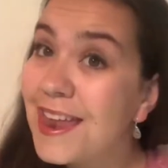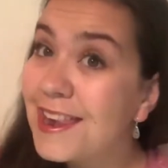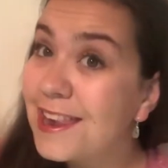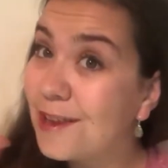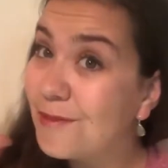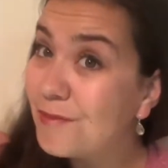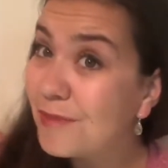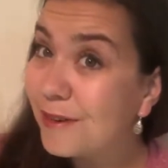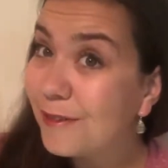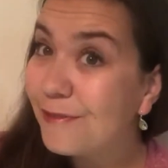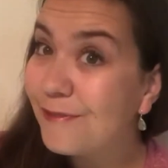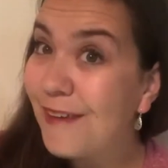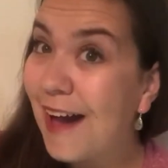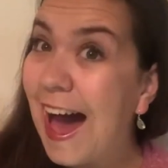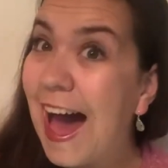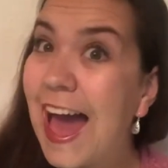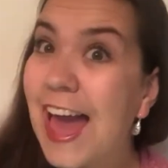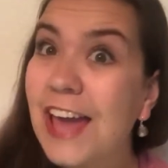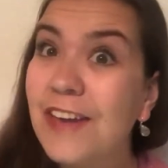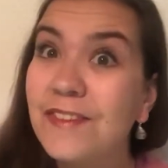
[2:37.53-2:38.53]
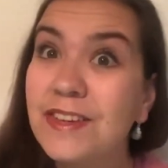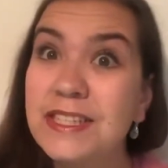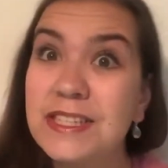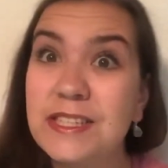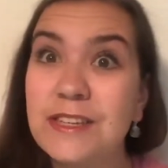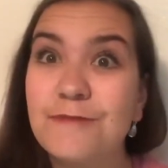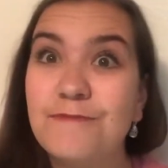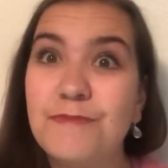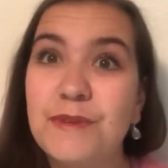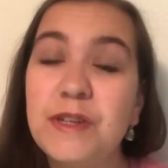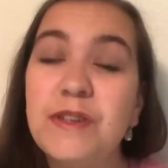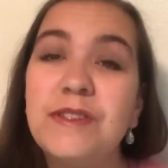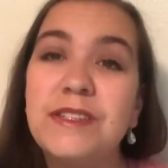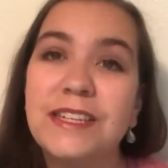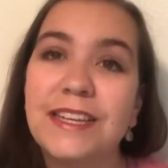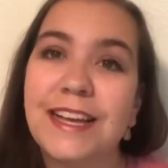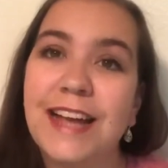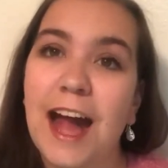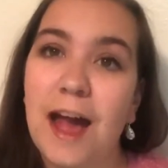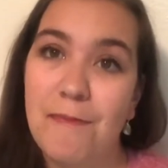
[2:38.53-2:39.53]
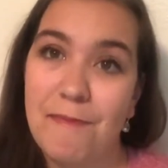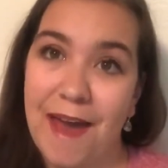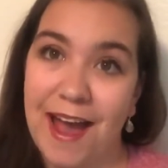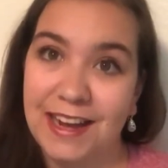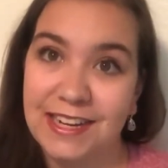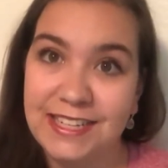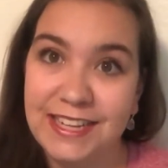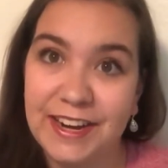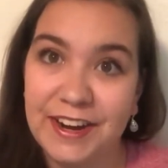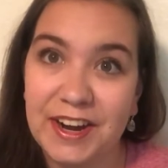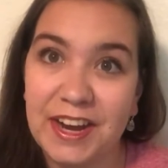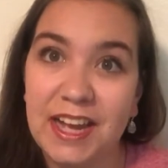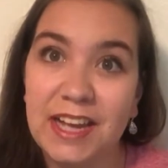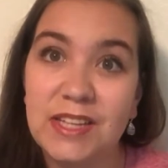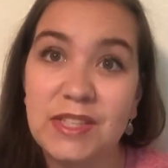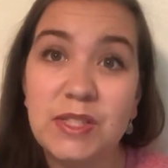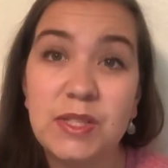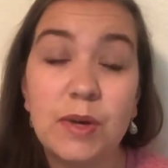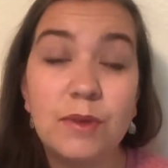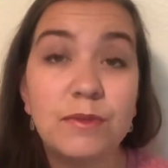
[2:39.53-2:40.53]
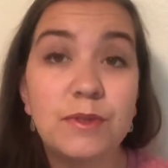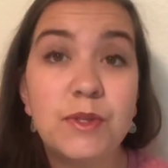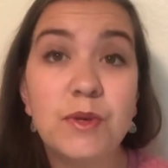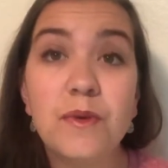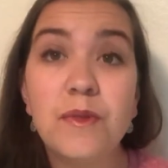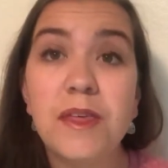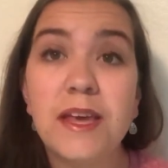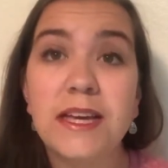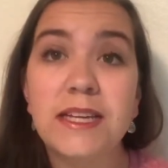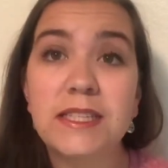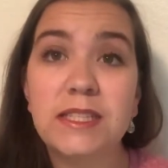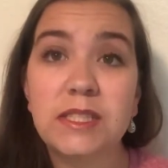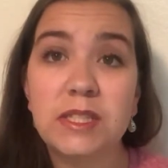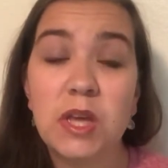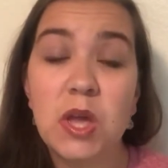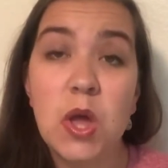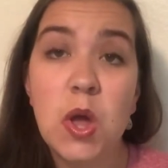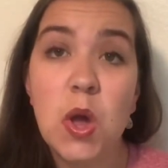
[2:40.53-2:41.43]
Number five is to boost gut bacteria. So do this